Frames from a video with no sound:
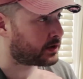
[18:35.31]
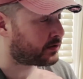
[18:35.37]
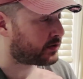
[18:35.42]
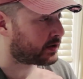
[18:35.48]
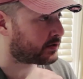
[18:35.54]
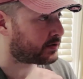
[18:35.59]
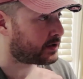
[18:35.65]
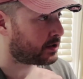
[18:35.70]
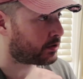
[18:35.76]

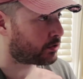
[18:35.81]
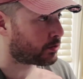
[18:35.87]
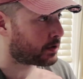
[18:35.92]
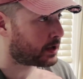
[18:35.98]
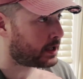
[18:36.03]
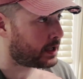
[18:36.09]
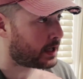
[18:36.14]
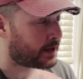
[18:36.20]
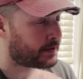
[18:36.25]

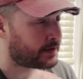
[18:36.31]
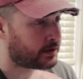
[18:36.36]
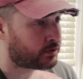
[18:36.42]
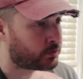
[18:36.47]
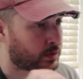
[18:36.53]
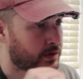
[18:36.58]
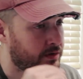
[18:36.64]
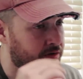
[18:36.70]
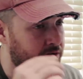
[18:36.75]
63 and
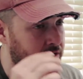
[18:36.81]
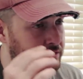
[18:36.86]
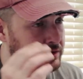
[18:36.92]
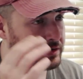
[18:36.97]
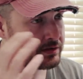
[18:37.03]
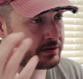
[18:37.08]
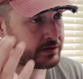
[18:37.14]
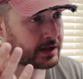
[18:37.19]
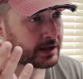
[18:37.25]
this one's
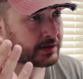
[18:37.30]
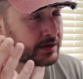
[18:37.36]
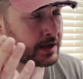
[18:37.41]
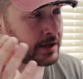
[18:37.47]
66